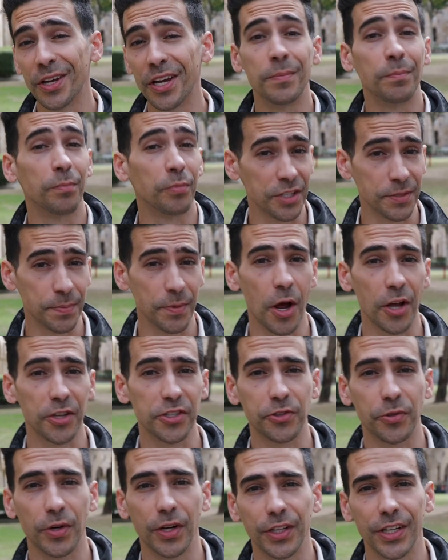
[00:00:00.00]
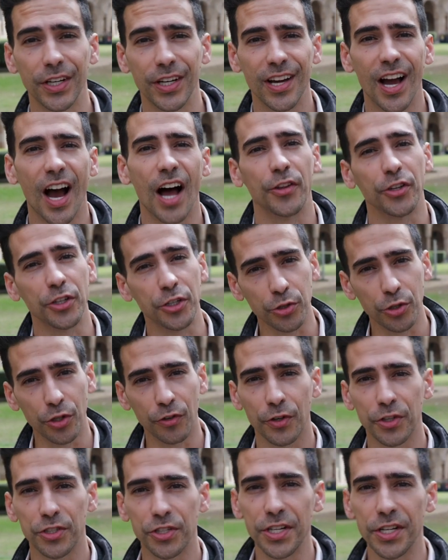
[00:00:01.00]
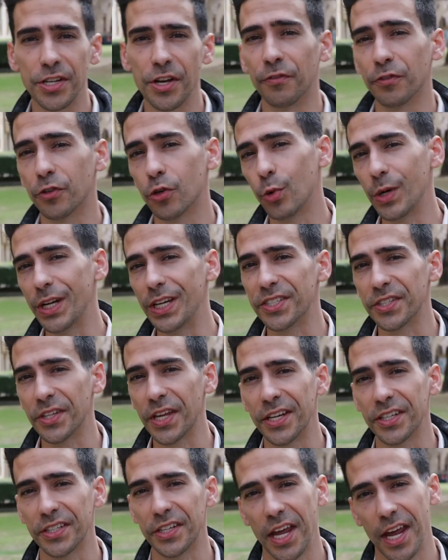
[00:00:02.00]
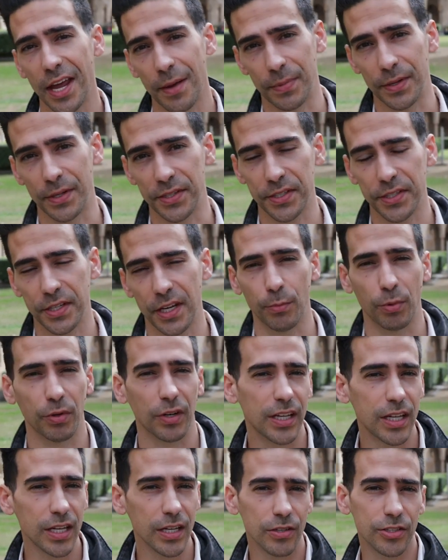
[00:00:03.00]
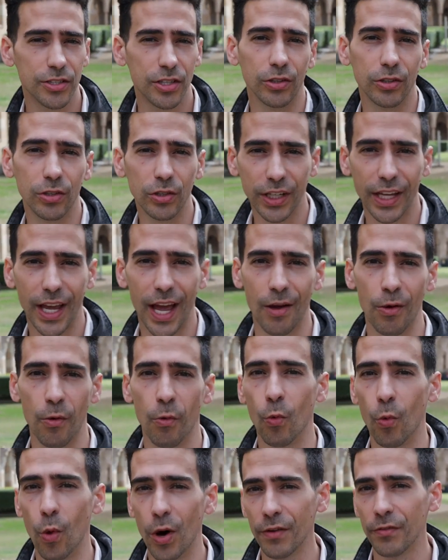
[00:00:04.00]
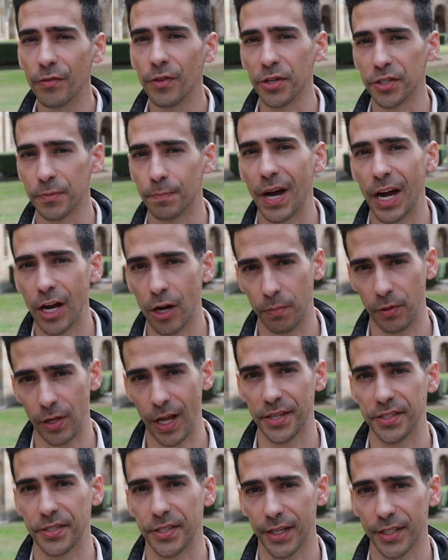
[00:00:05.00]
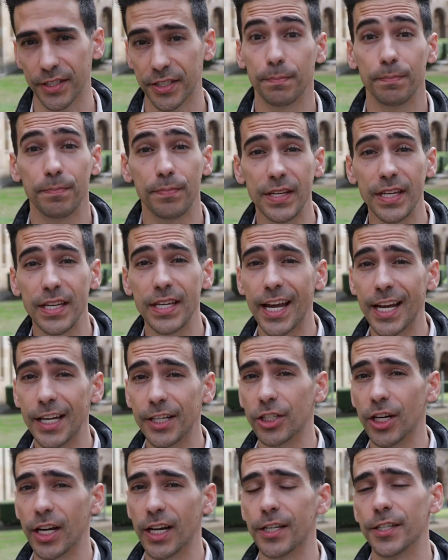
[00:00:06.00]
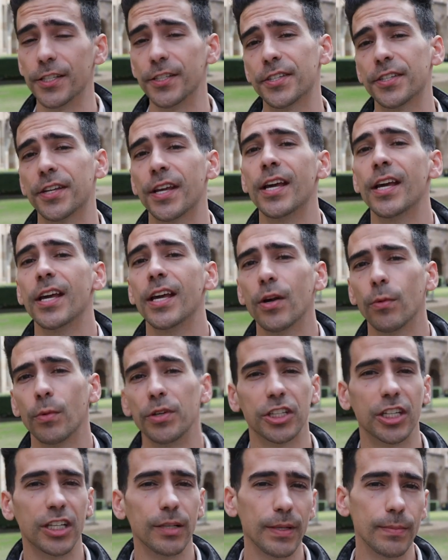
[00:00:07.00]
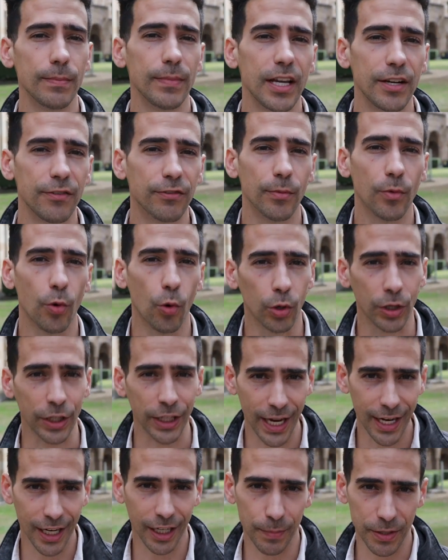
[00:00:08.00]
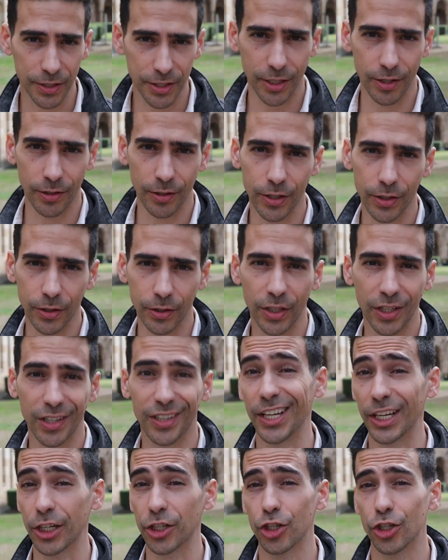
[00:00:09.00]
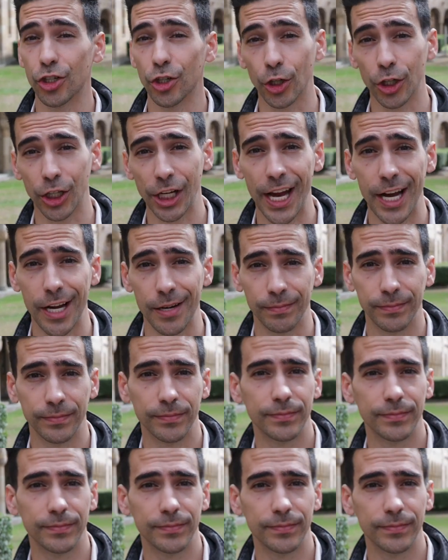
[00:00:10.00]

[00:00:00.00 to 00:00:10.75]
in Brisbane, Australia on the University of Queensland campus, and we're here to look at one of those bioplastics, PHAs, which can be made from organic material like sugarcane.